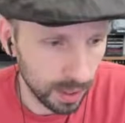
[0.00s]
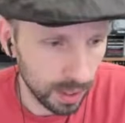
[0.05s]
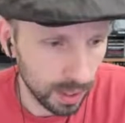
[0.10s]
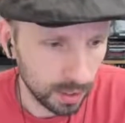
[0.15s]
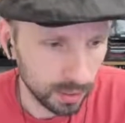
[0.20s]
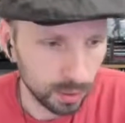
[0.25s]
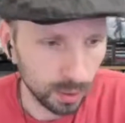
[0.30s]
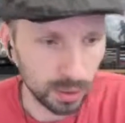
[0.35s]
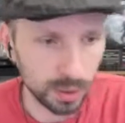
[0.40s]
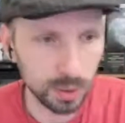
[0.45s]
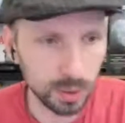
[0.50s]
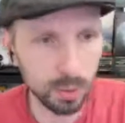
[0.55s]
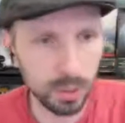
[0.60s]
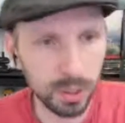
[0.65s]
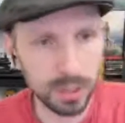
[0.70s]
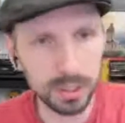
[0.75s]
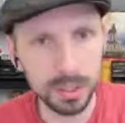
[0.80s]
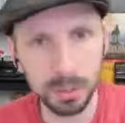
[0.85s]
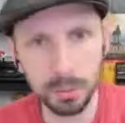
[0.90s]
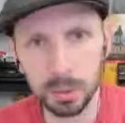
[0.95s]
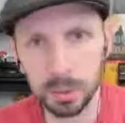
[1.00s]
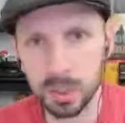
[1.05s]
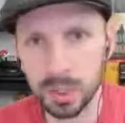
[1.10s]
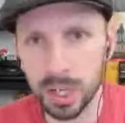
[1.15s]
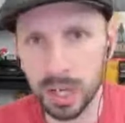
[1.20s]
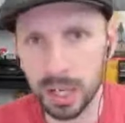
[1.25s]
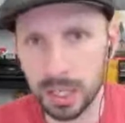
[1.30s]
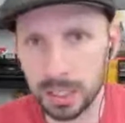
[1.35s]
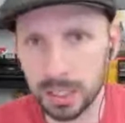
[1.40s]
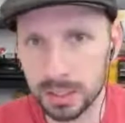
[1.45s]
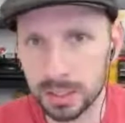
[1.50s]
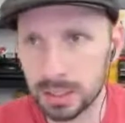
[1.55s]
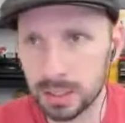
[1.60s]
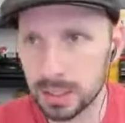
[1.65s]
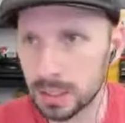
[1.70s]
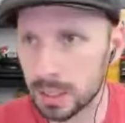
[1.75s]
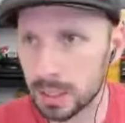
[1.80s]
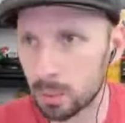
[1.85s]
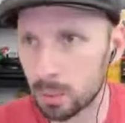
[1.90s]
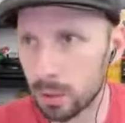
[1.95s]
So I just want to double check and
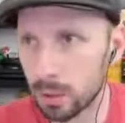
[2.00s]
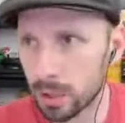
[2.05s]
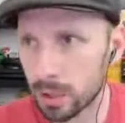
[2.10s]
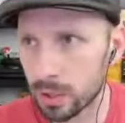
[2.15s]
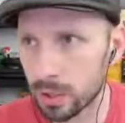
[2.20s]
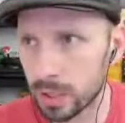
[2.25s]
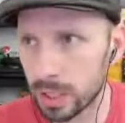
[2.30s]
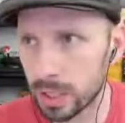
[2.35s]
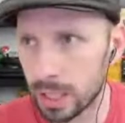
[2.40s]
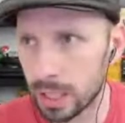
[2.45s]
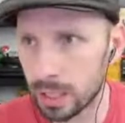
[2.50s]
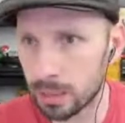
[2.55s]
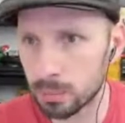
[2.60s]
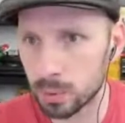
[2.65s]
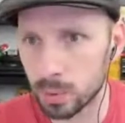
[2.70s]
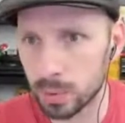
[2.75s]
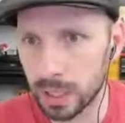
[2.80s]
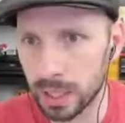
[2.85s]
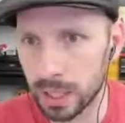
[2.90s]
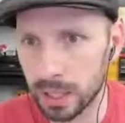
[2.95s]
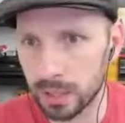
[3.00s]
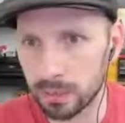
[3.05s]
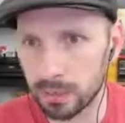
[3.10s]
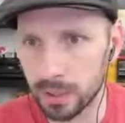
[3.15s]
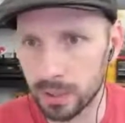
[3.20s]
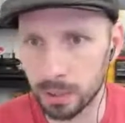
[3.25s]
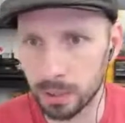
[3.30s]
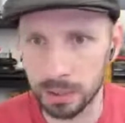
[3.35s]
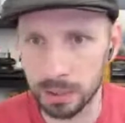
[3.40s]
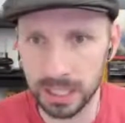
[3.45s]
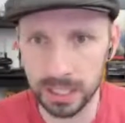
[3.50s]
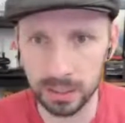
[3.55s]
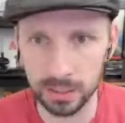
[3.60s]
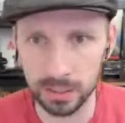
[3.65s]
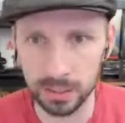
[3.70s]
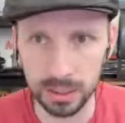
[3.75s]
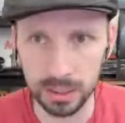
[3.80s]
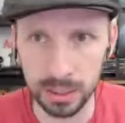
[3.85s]
see what other games we have coming out,